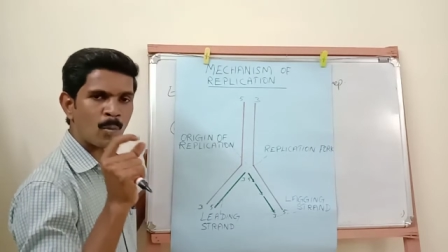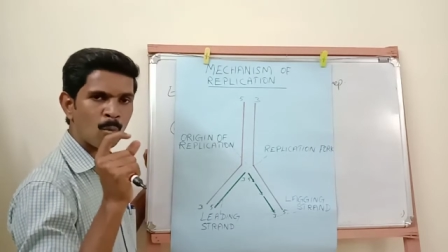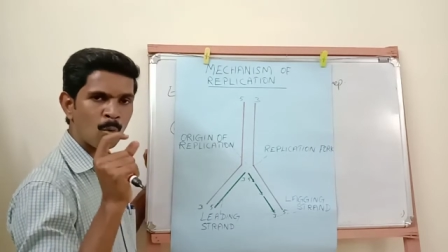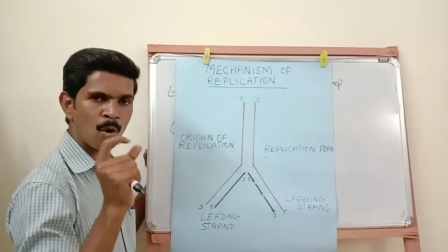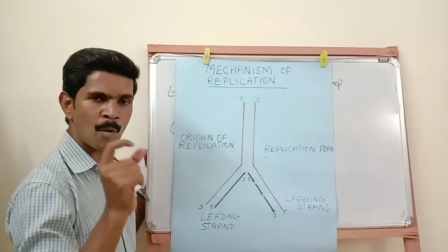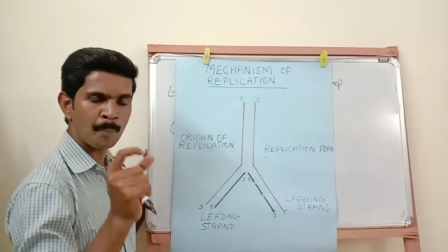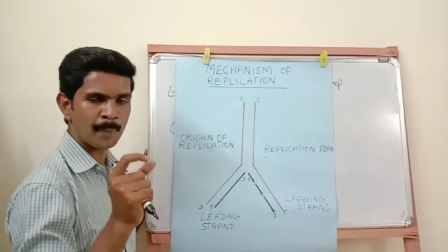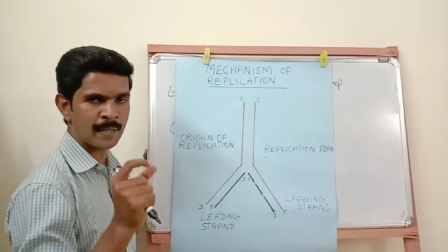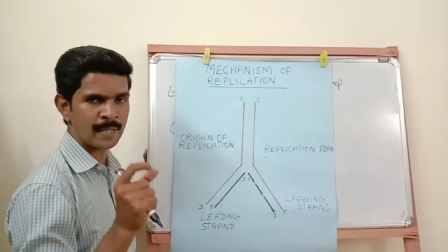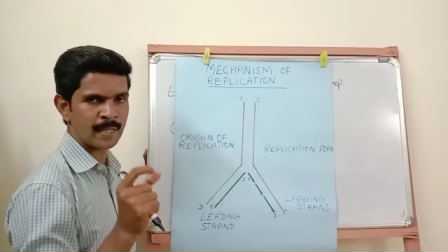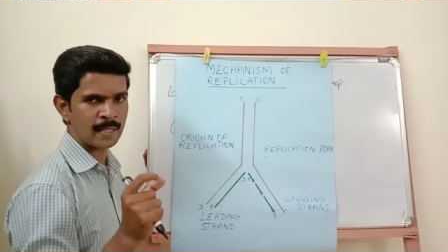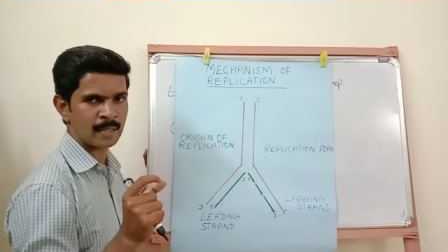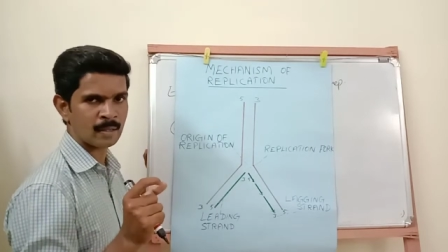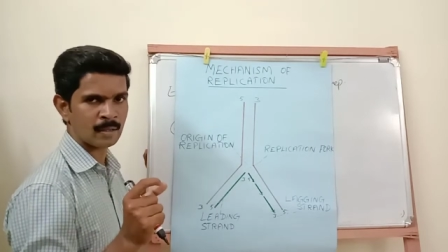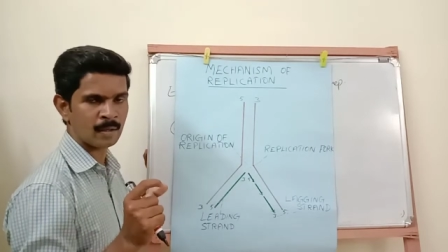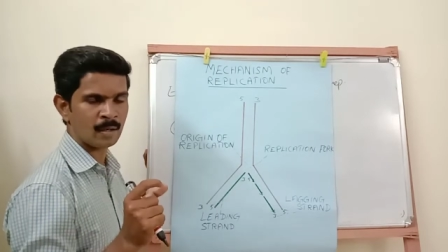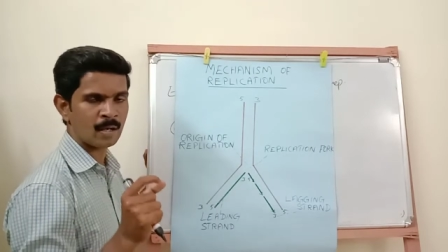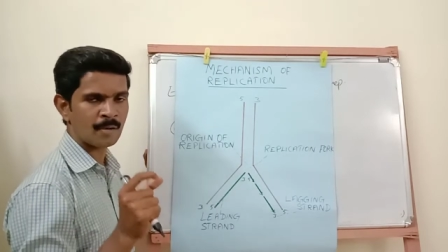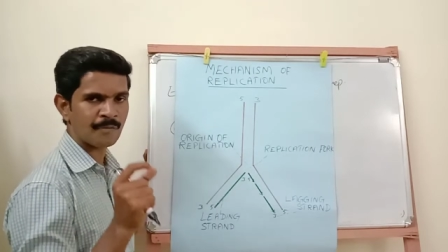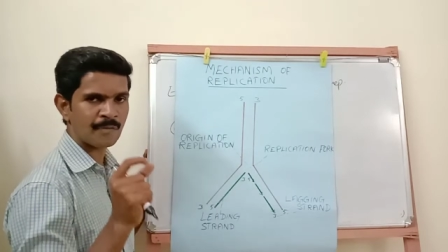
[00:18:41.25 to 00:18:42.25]

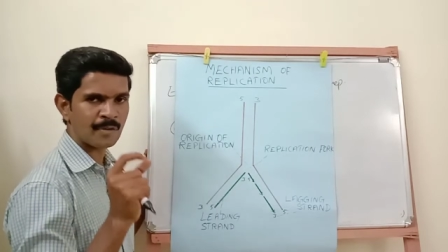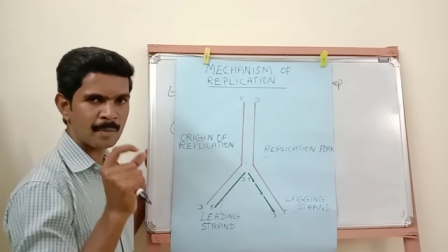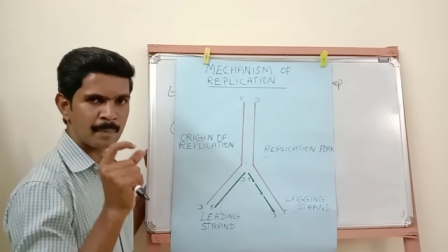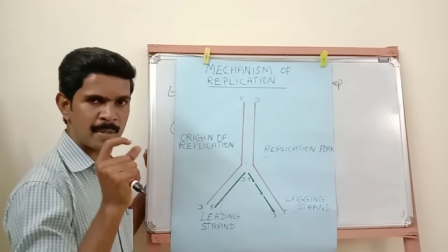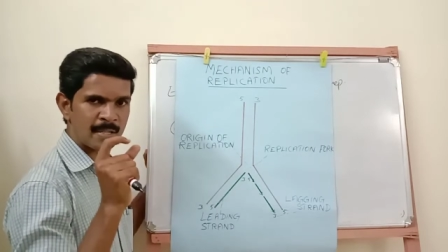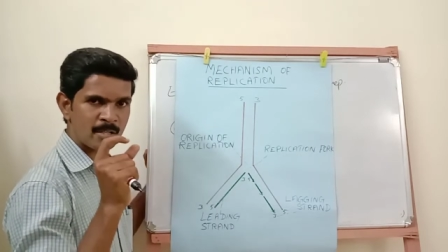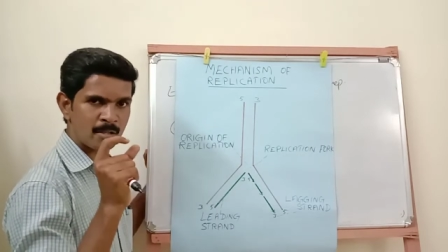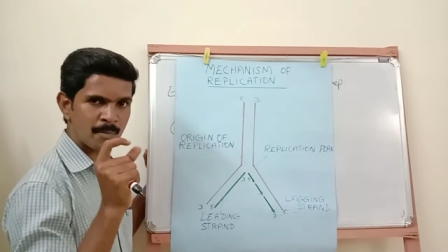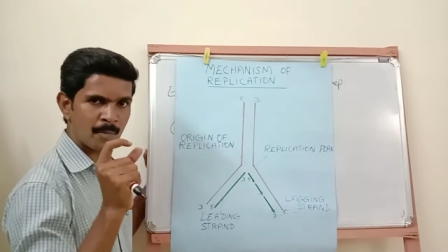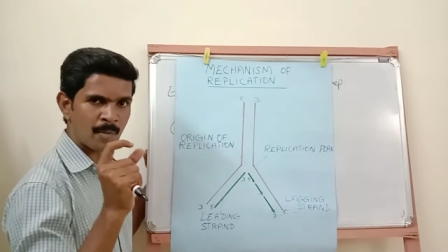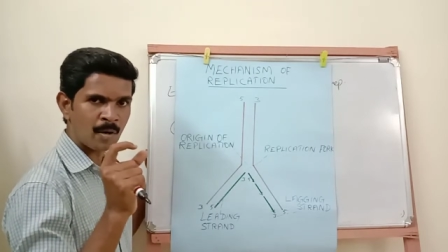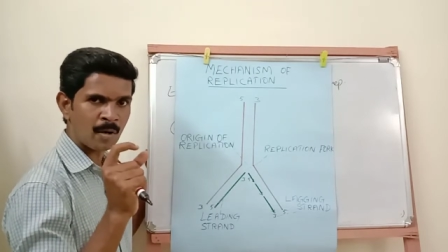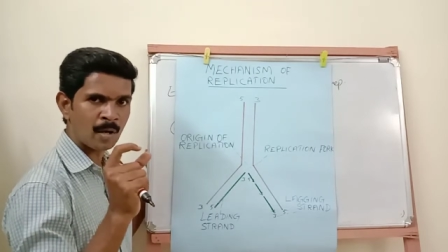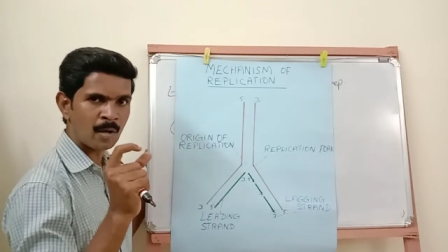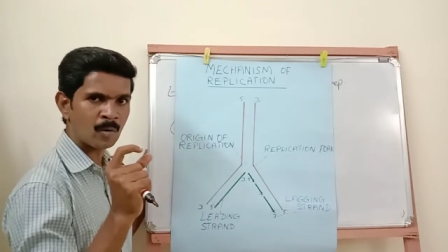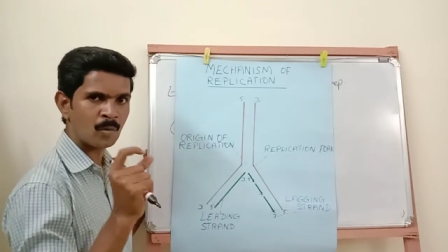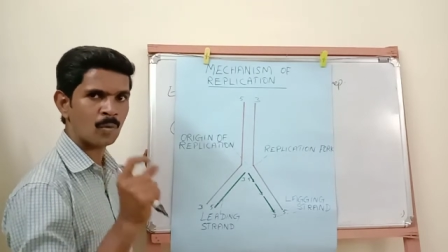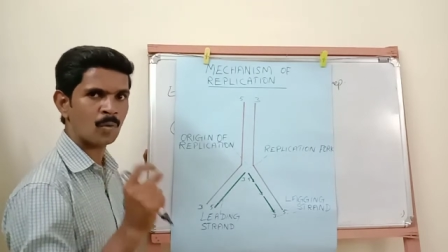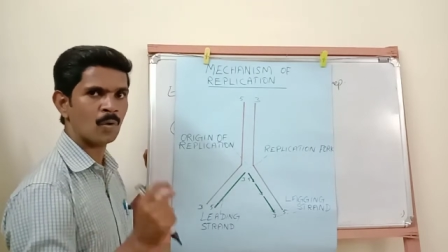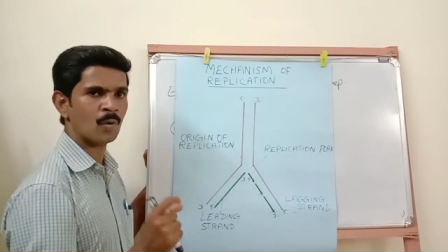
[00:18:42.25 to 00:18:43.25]
opening or from a
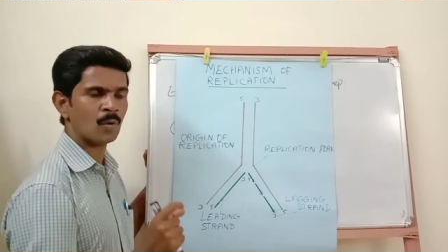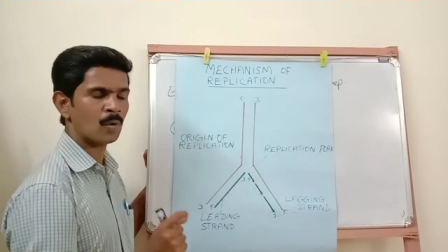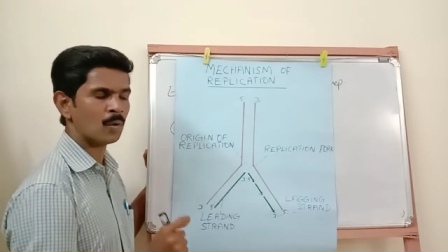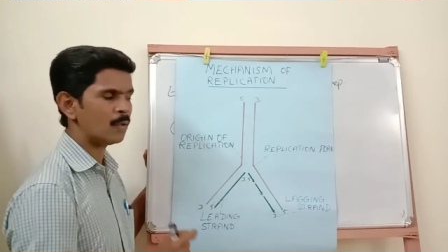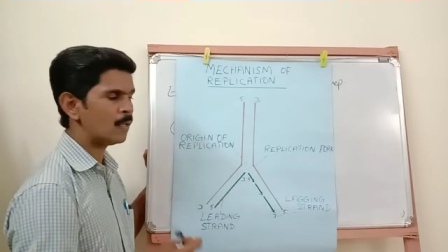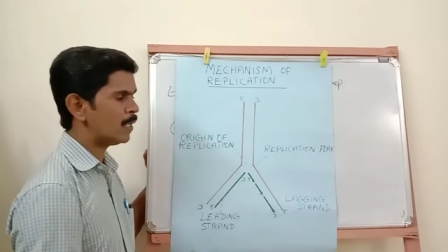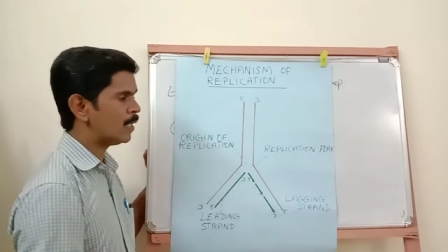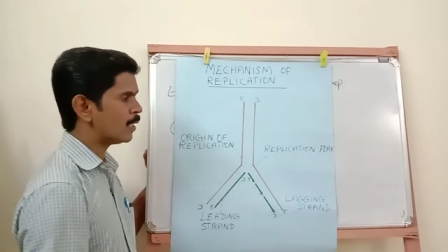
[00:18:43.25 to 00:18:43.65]
small hole.